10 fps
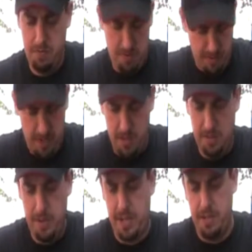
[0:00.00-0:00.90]
Put the
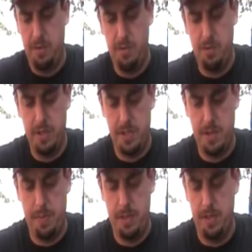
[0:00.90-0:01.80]
gloves back in there real quick
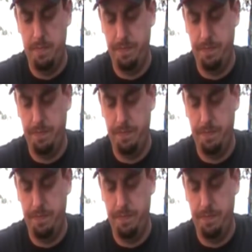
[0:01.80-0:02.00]
zip it up.